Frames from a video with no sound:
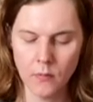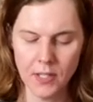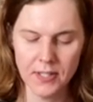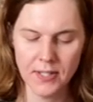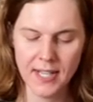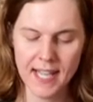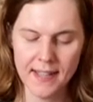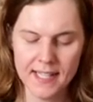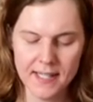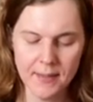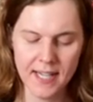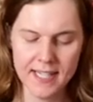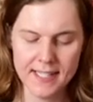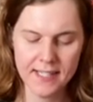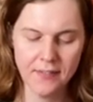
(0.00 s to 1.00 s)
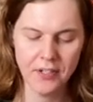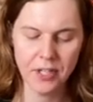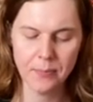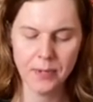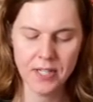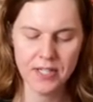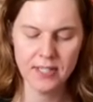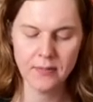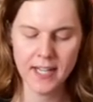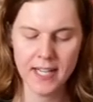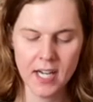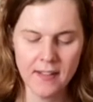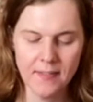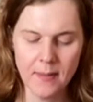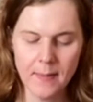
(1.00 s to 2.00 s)
So yeah, that's what I see for your person right
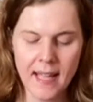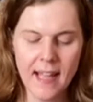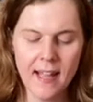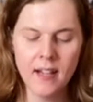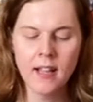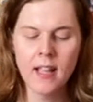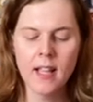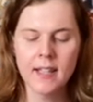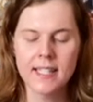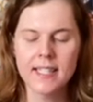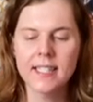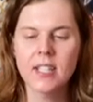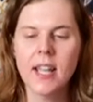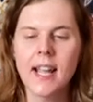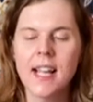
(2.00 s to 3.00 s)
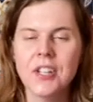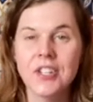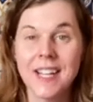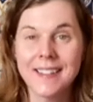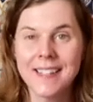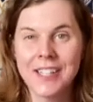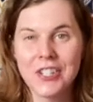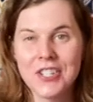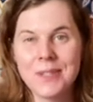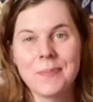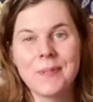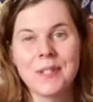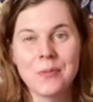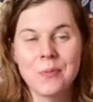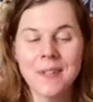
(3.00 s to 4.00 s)
off the bat. Let's check the energy
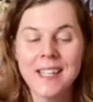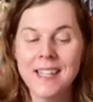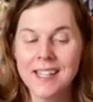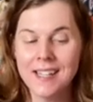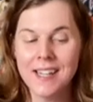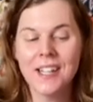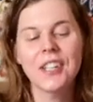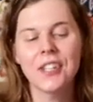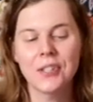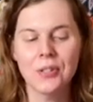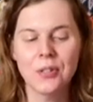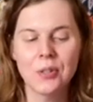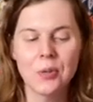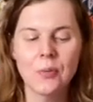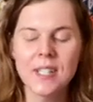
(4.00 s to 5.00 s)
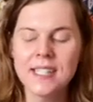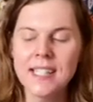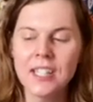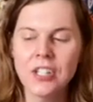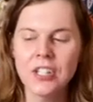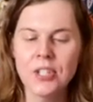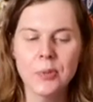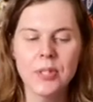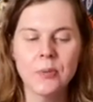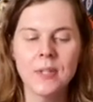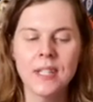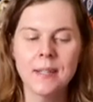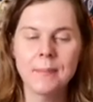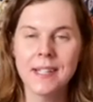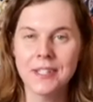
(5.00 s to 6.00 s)
between you. What's the energy
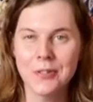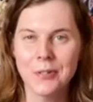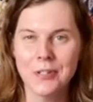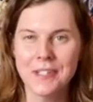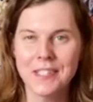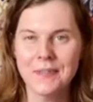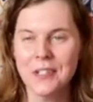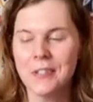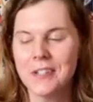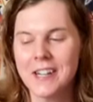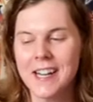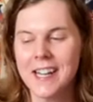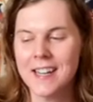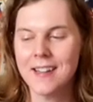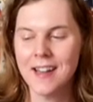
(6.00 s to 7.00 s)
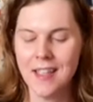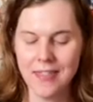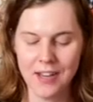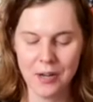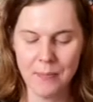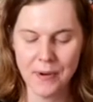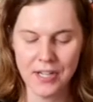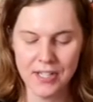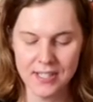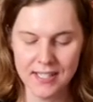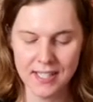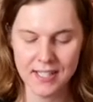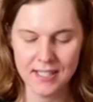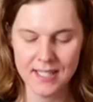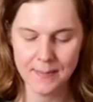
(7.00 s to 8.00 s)
between my Taurus viewer and their
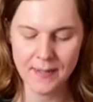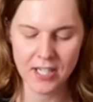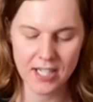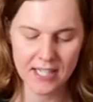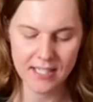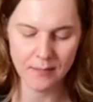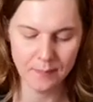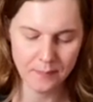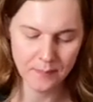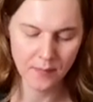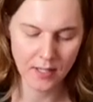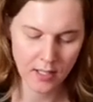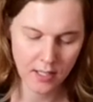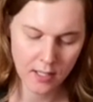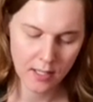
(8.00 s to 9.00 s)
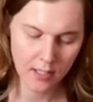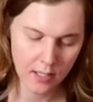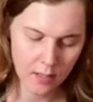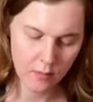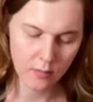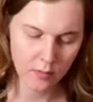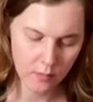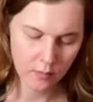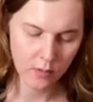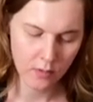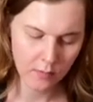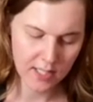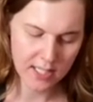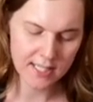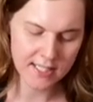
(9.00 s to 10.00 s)
person, Spirit?
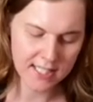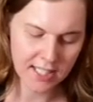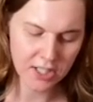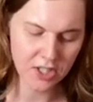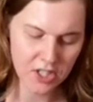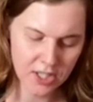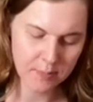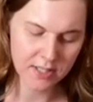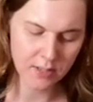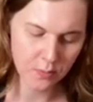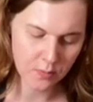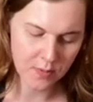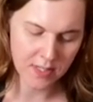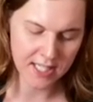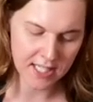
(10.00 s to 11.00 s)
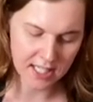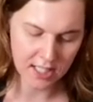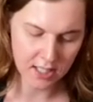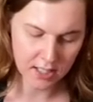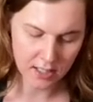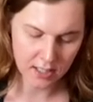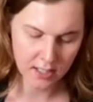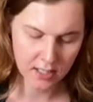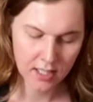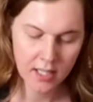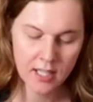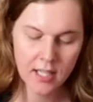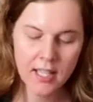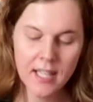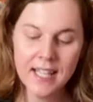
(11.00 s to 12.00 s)
What is the energy between
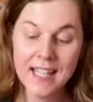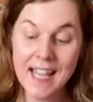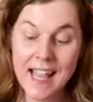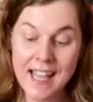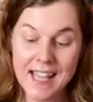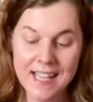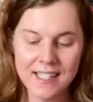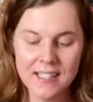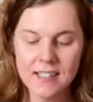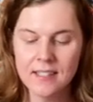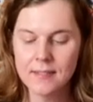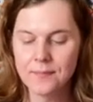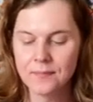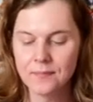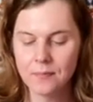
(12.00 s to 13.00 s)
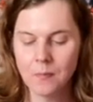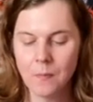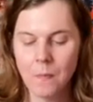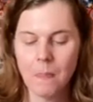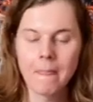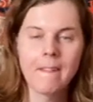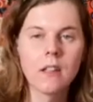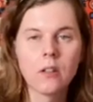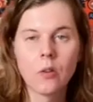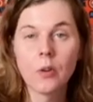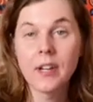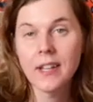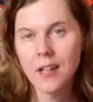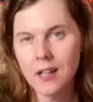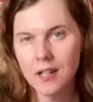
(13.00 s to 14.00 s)
Yang
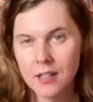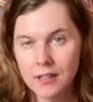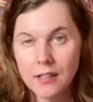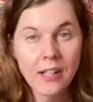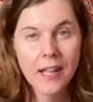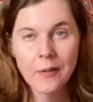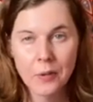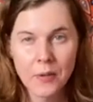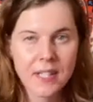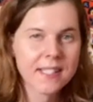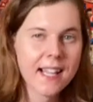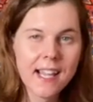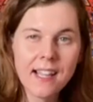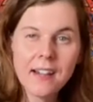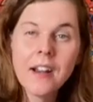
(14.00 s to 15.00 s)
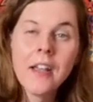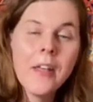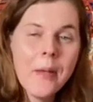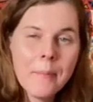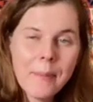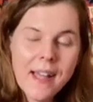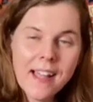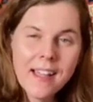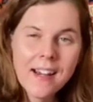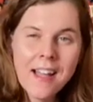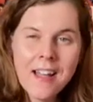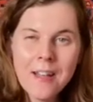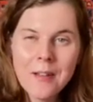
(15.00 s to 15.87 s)
or Yang, however you want to say it, But